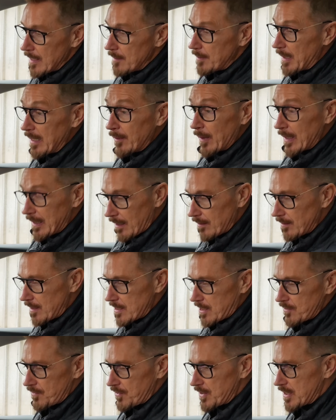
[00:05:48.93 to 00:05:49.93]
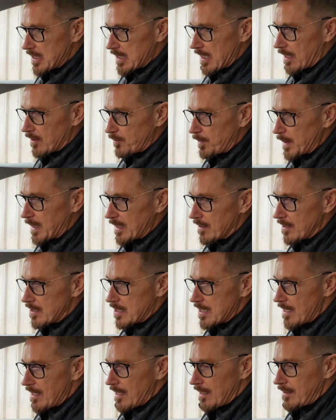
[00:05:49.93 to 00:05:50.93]
but anyway, go and listen for yourself, because
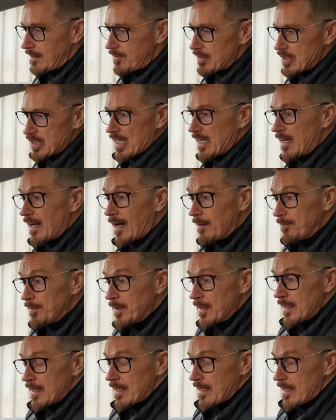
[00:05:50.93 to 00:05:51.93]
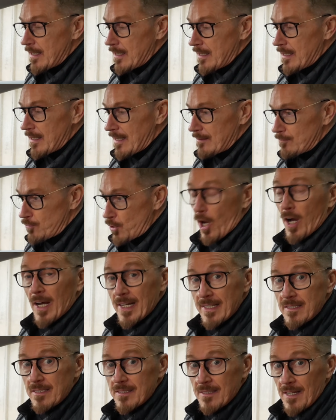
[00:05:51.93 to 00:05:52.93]
I think if you set it up
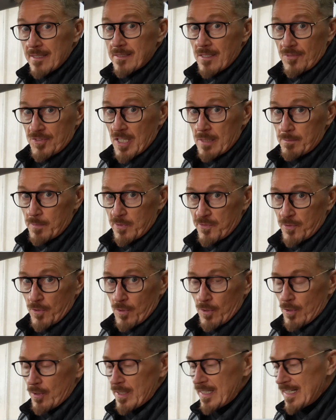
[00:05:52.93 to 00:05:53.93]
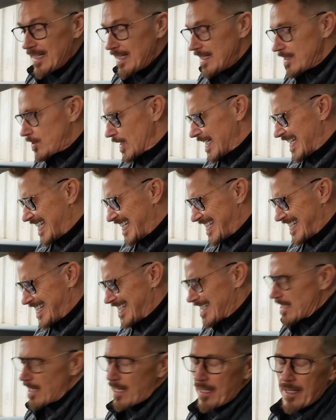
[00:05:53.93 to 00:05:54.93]
right, as I've said before, it is
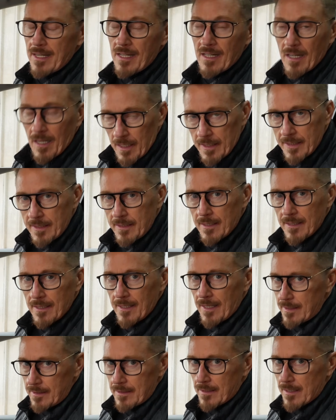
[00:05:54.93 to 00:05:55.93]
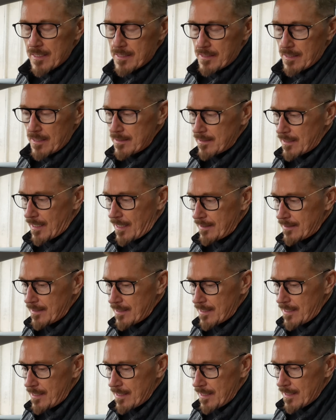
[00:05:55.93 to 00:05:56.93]
easily cleaner and nicer than
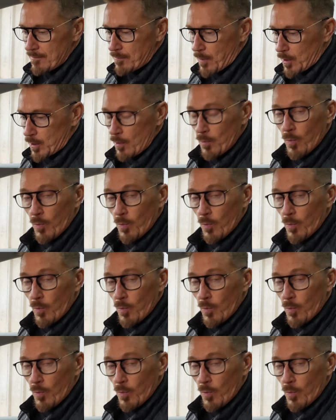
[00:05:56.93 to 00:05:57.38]
the Model